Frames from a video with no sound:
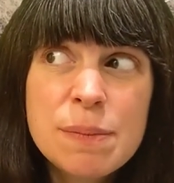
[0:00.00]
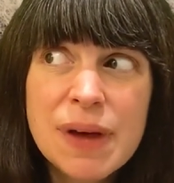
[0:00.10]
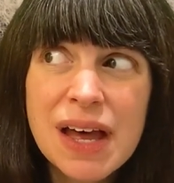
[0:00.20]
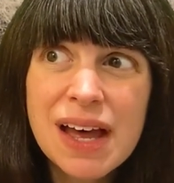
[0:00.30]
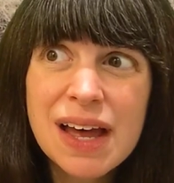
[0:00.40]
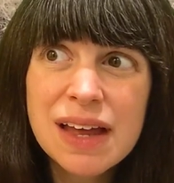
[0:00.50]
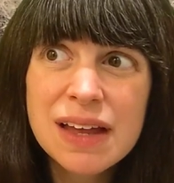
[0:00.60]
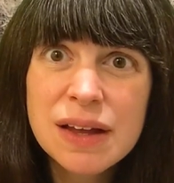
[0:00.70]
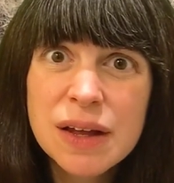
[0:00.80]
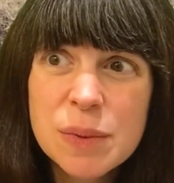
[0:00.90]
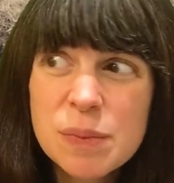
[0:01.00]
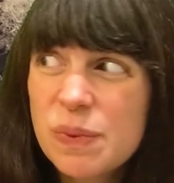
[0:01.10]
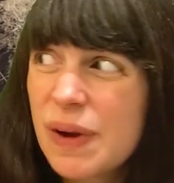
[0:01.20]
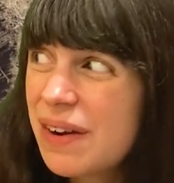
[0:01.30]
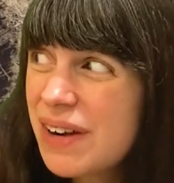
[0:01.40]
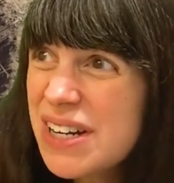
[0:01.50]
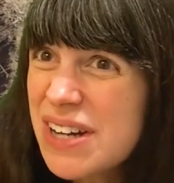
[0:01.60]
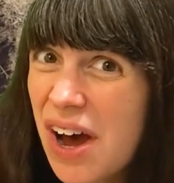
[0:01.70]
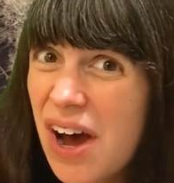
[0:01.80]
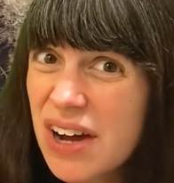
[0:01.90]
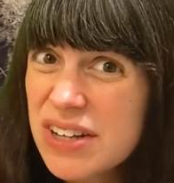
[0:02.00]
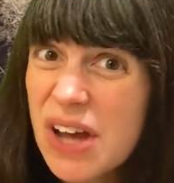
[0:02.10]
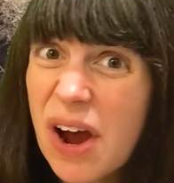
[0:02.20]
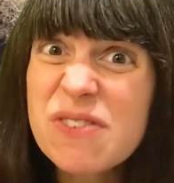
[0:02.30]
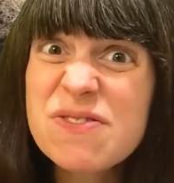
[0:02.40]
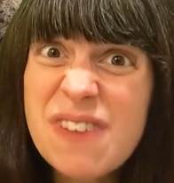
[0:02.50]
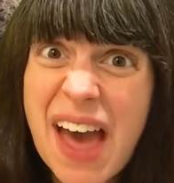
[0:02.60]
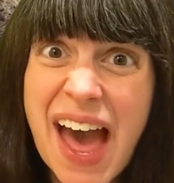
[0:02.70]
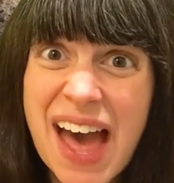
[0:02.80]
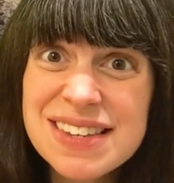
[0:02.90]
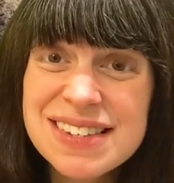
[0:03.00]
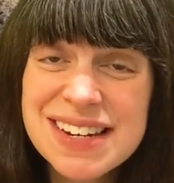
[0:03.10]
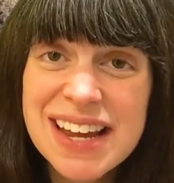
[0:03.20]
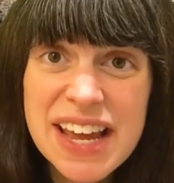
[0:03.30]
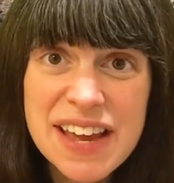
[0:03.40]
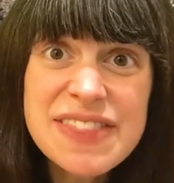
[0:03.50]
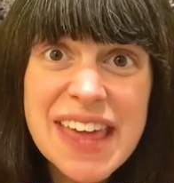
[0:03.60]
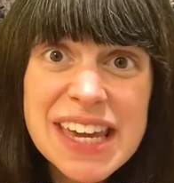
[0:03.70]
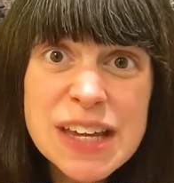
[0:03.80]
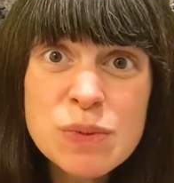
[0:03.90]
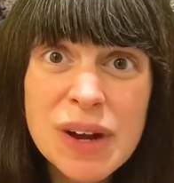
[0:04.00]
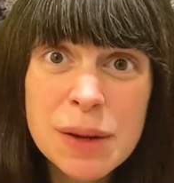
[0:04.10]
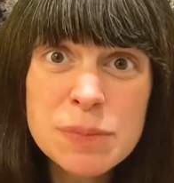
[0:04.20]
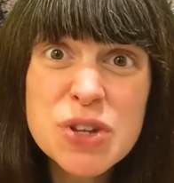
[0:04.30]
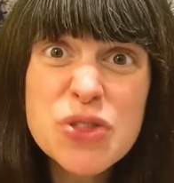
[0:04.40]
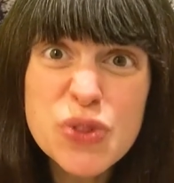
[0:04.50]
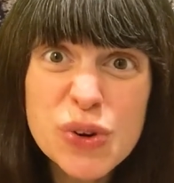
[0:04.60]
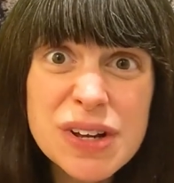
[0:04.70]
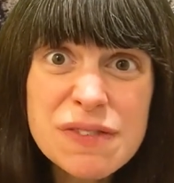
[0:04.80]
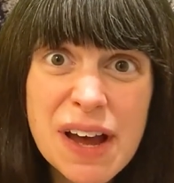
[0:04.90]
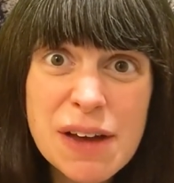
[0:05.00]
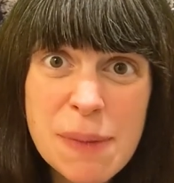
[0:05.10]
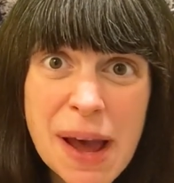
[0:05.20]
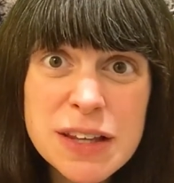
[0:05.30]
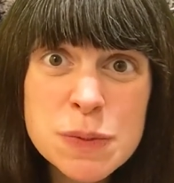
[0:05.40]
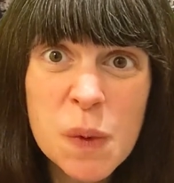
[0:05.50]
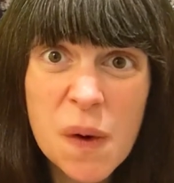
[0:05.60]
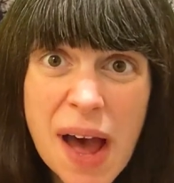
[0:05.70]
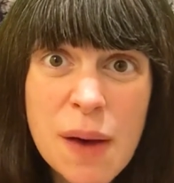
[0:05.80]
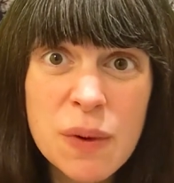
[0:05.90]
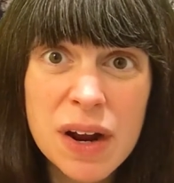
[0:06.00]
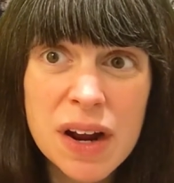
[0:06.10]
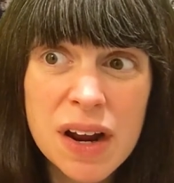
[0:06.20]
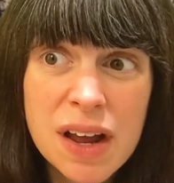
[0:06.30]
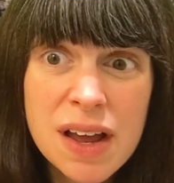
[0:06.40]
But prairie dogs are fast. They can run up to 35 miles per hour.